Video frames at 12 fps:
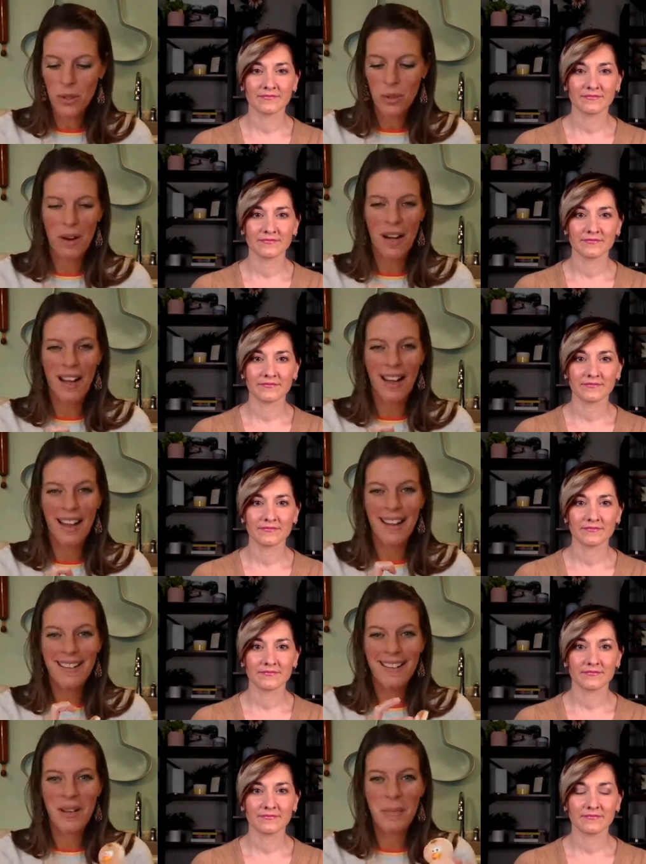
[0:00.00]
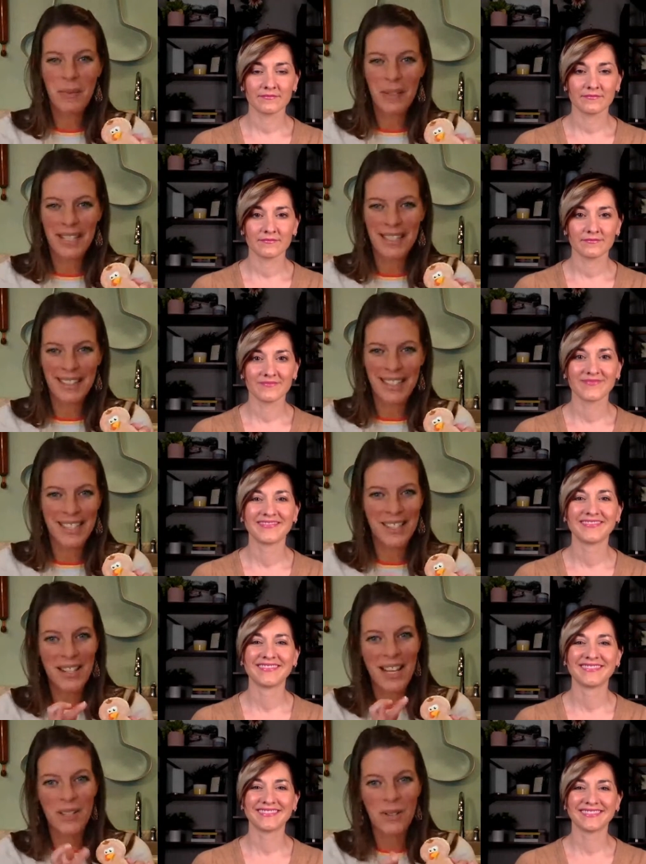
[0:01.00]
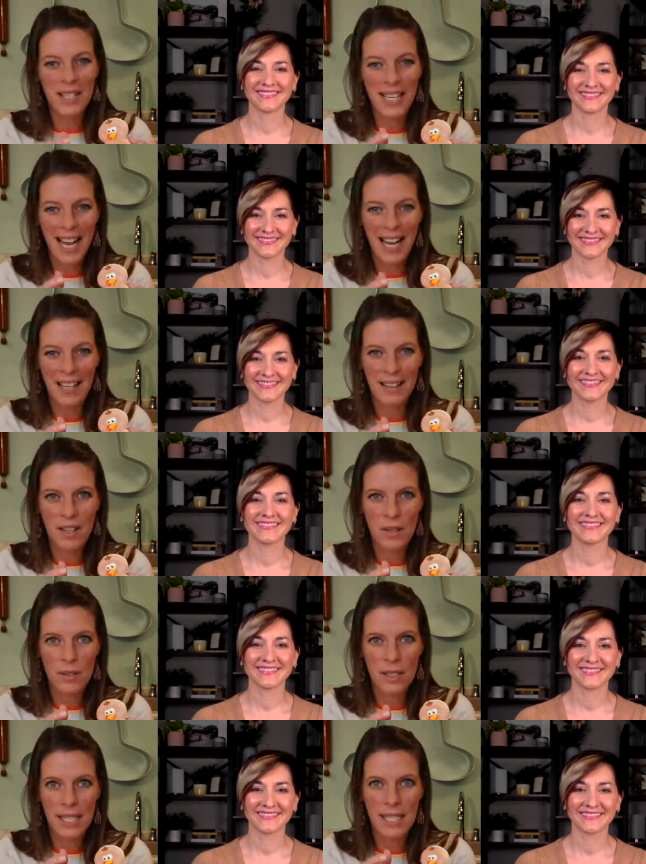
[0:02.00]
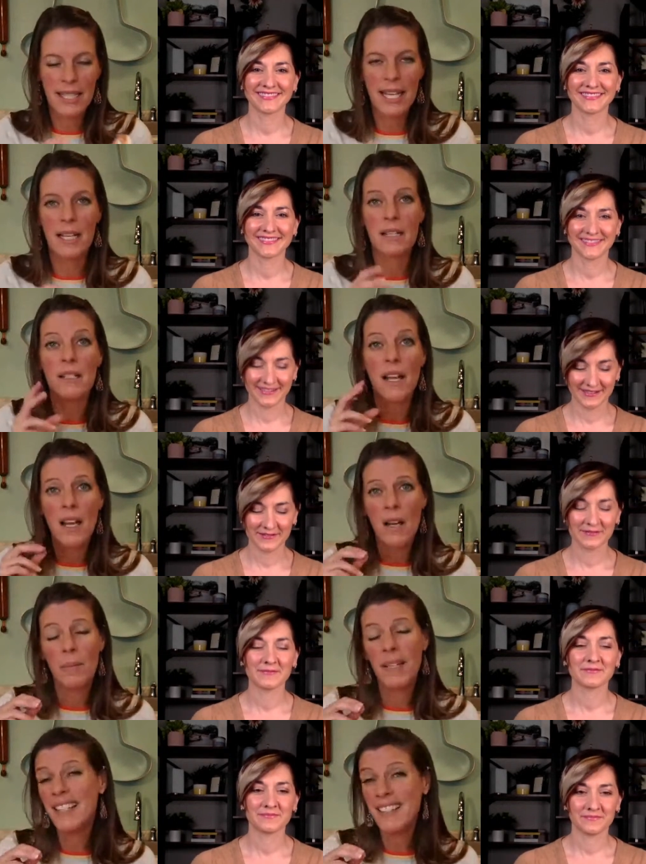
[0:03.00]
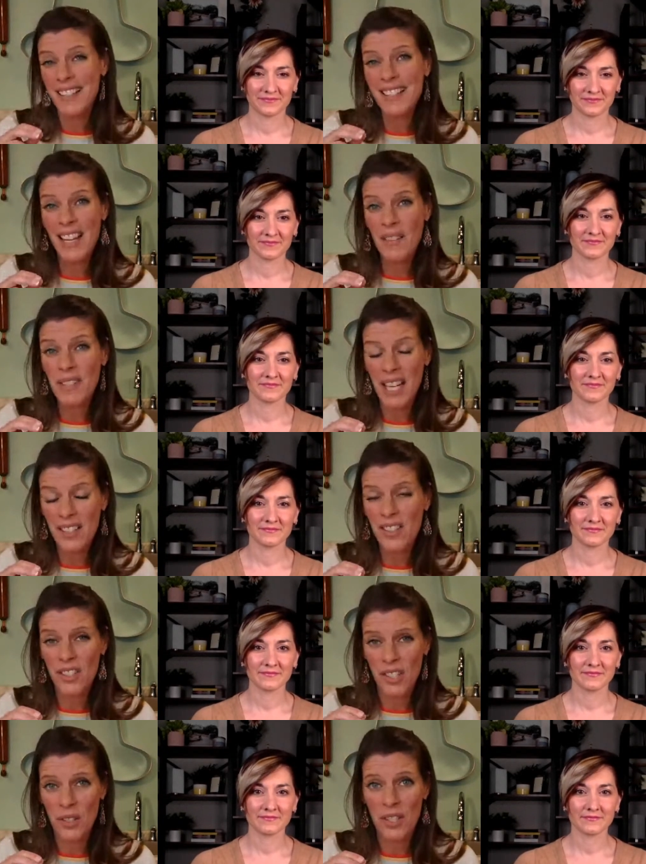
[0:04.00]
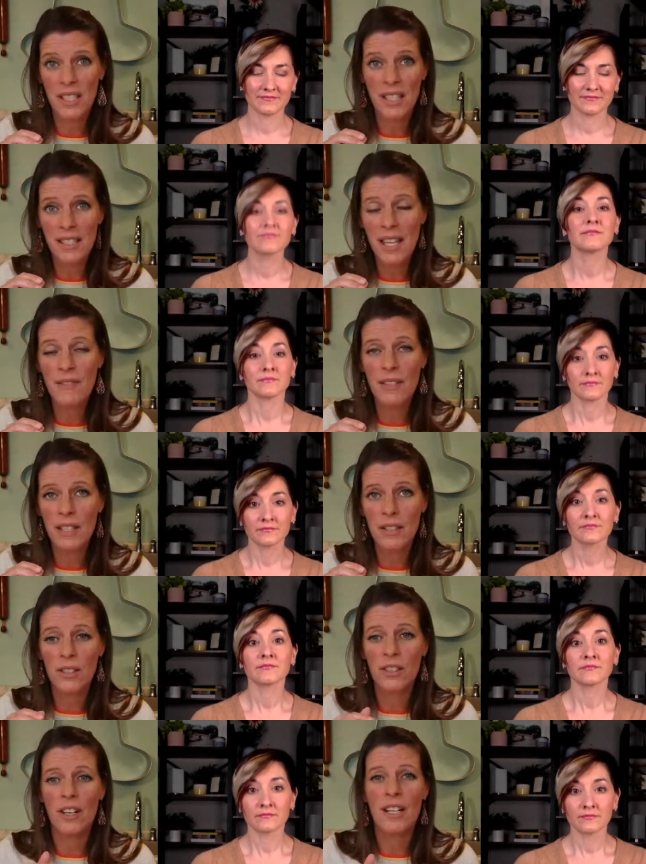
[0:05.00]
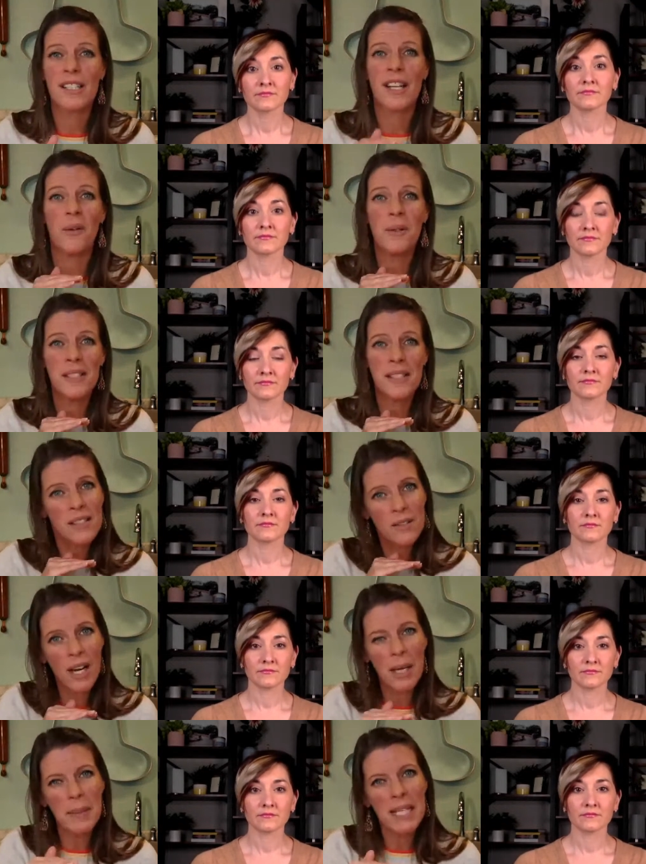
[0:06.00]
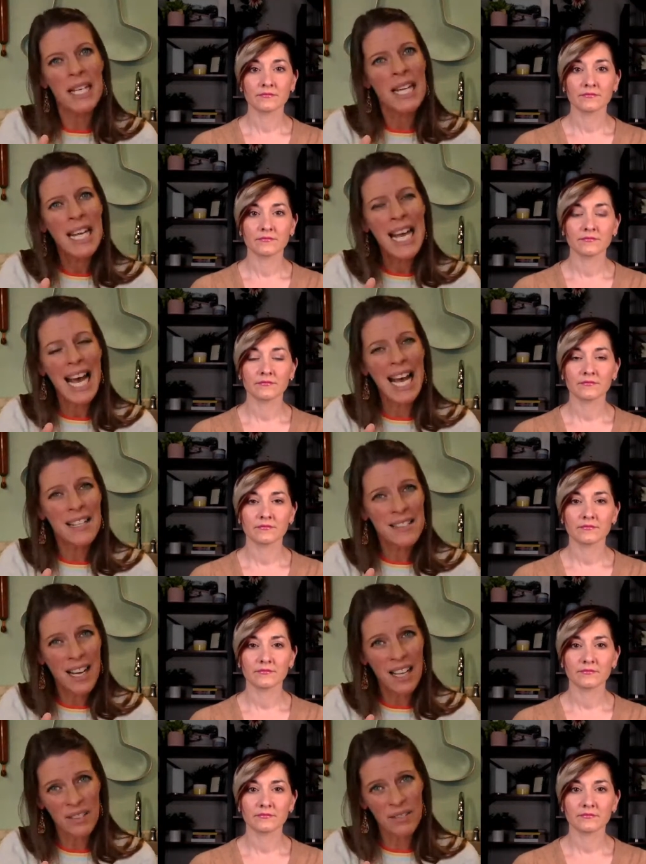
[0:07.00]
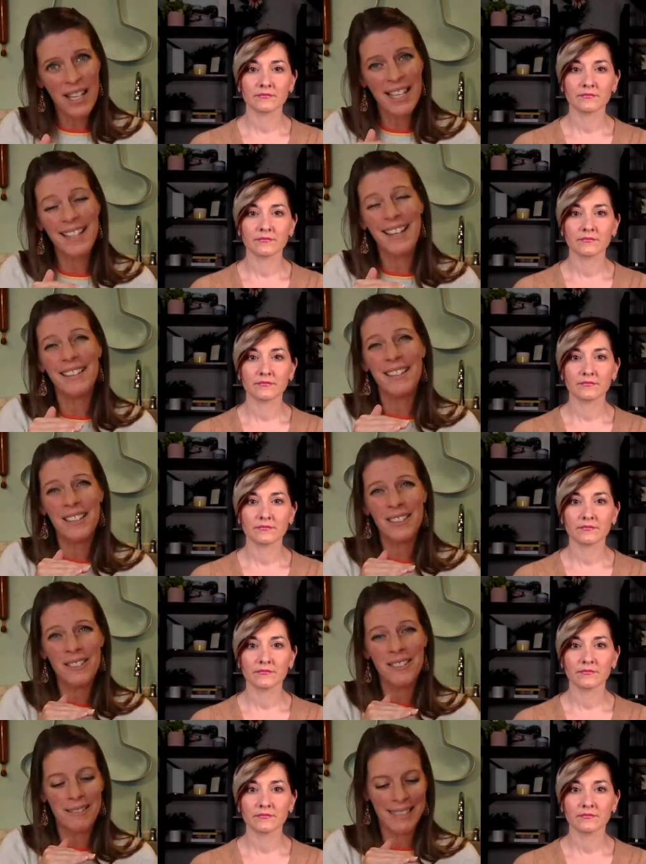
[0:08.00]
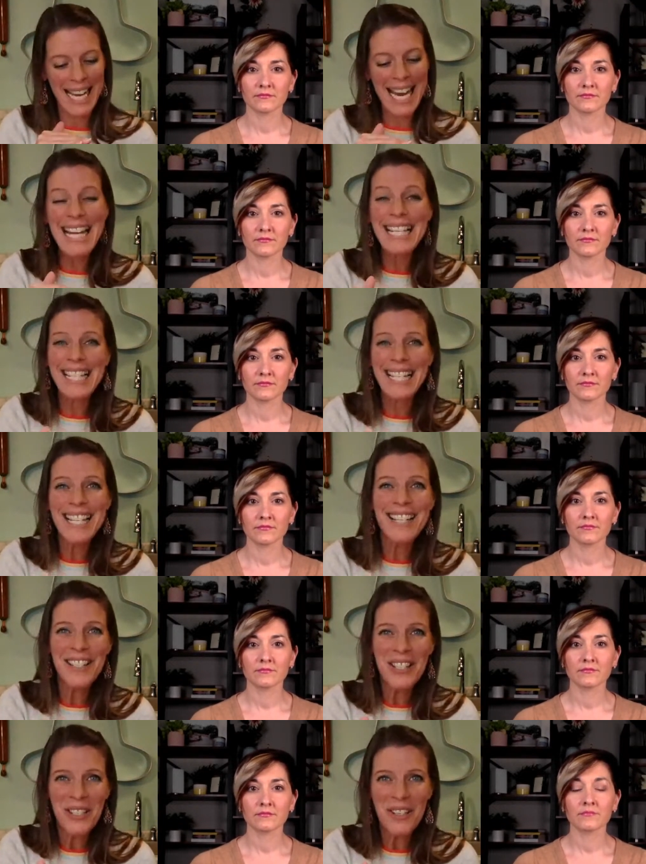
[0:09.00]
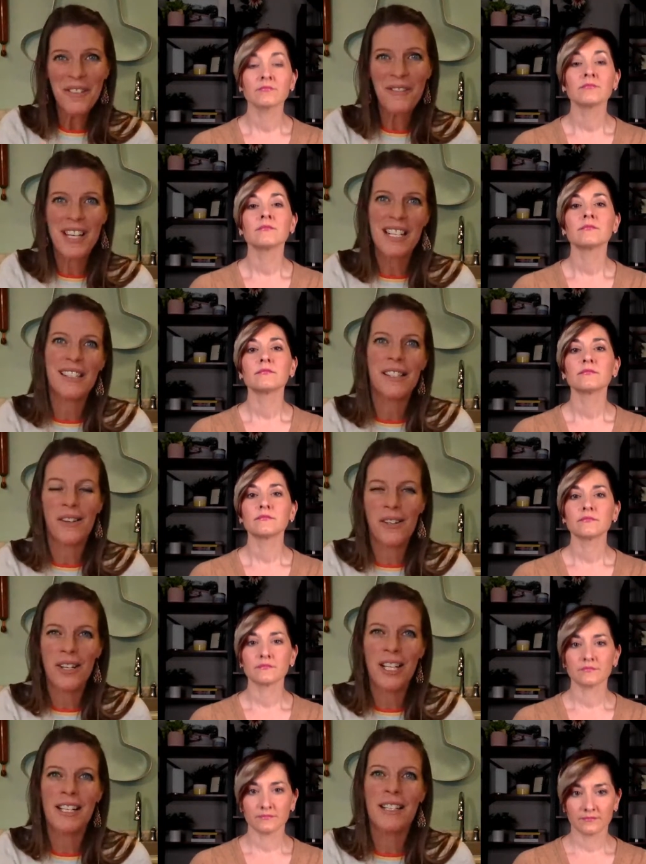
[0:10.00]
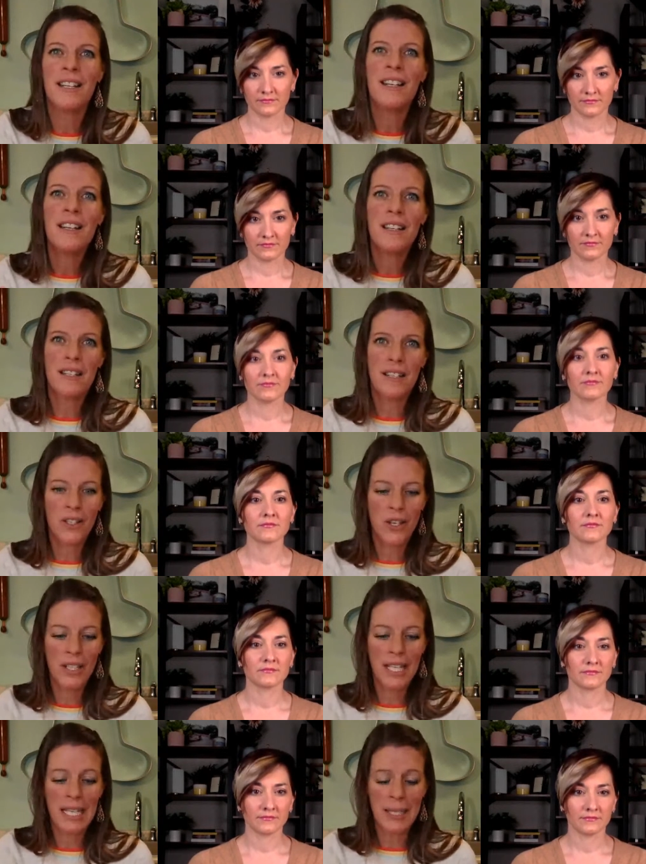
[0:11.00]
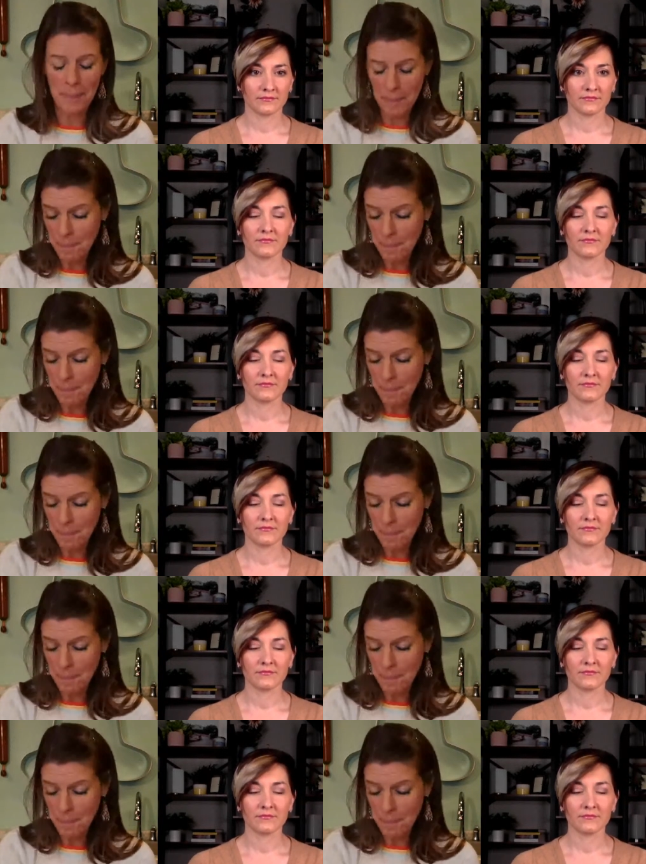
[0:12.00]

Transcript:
Speaker 1: dry completely so that you can add those details, but it does have texture to it. It does have a little crunch. I always describe it as kind of like a little candy surface on the cookie.